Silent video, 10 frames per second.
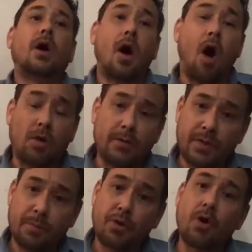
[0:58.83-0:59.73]
All of the
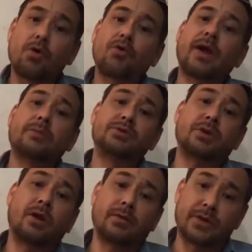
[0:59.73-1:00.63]
programs,
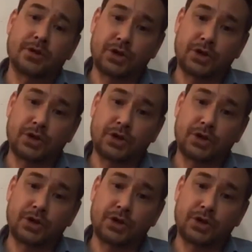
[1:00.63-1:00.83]
all of the